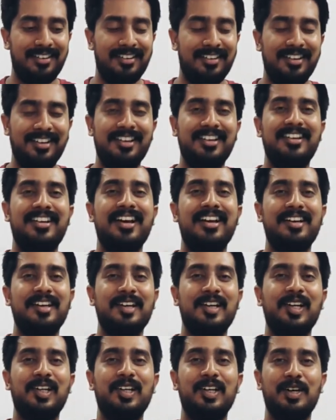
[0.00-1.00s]
in
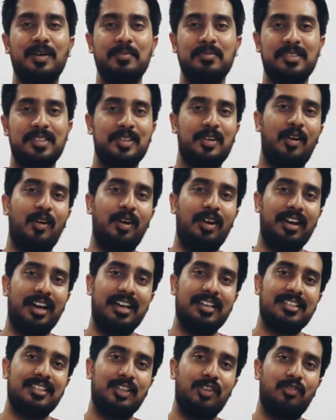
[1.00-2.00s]
technical terms called
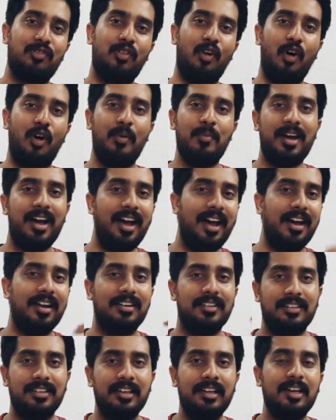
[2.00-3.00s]
as the form
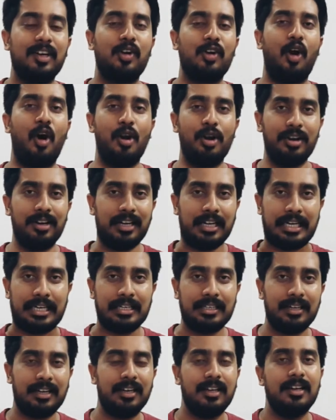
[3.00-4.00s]
and the
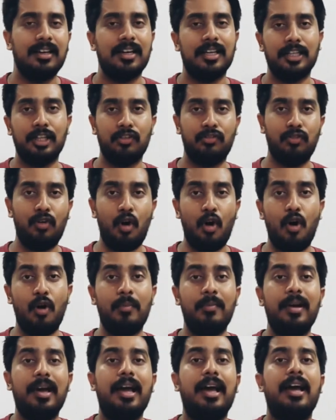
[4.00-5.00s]
content. The
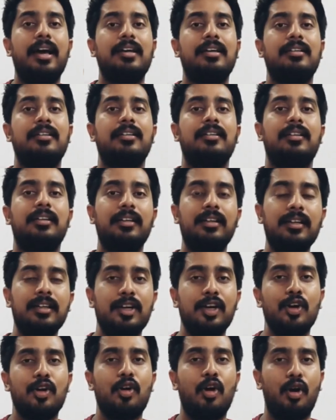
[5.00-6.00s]
form and the
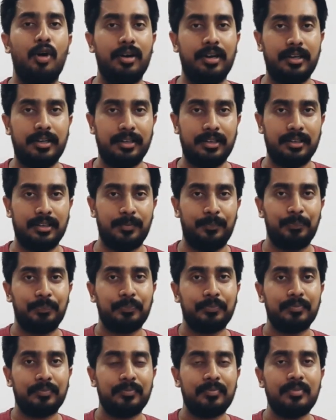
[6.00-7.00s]
content.
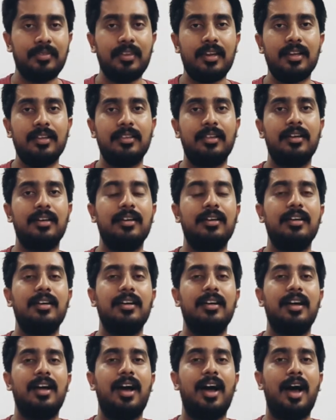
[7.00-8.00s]
The
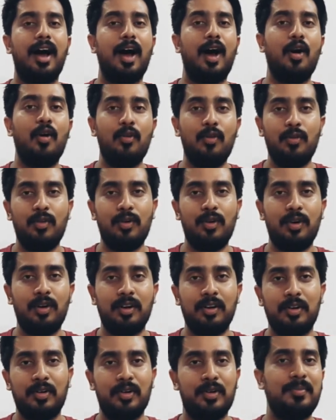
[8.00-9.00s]
how
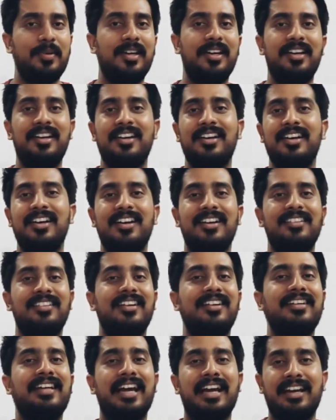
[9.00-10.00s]
could be
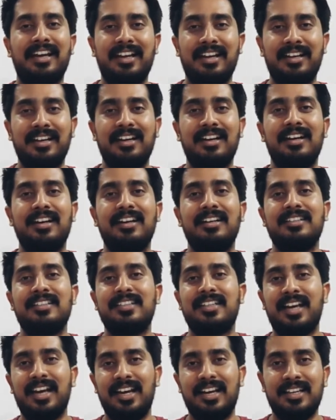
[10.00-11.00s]
the technical,
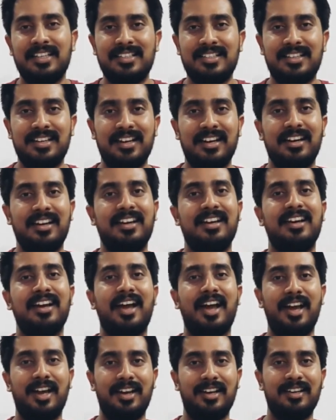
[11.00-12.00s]
stylistic
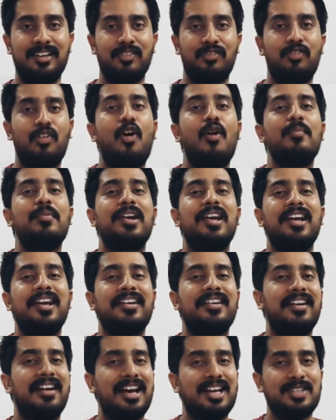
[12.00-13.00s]
and form
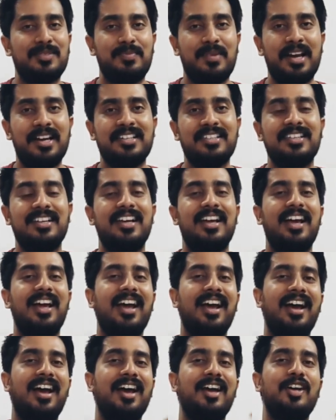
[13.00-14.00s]
related aspects,
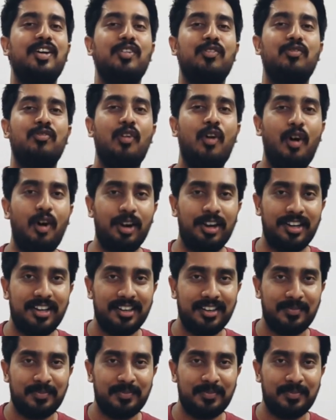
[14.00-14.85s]
and what